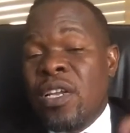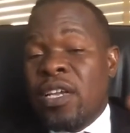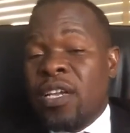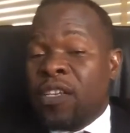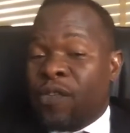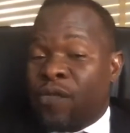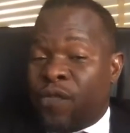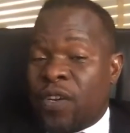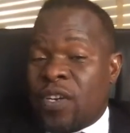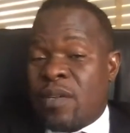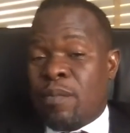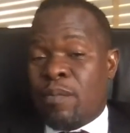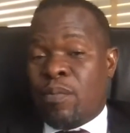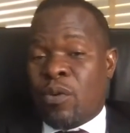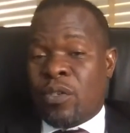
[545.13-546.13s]
It's very
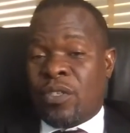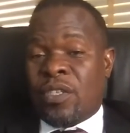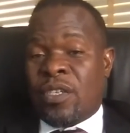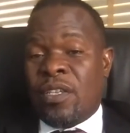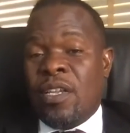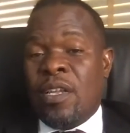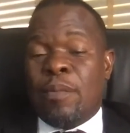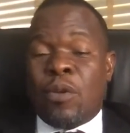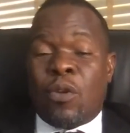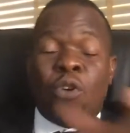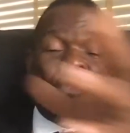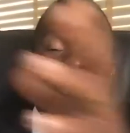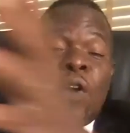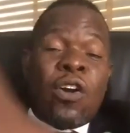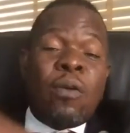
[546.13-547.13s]
important
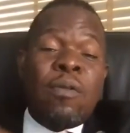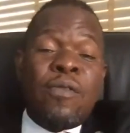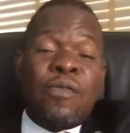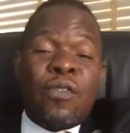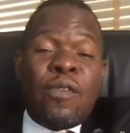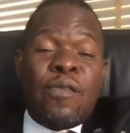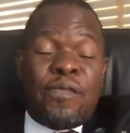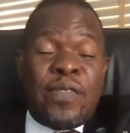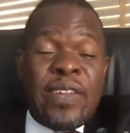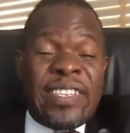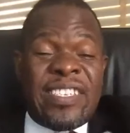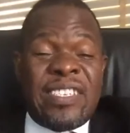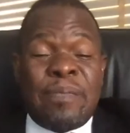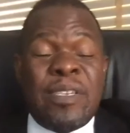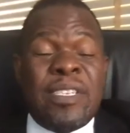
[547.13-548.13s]
because we are coming from
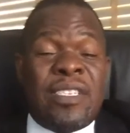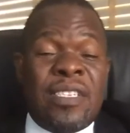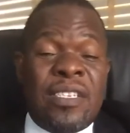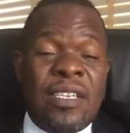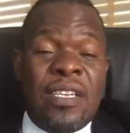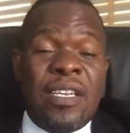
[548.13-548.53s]
flexibility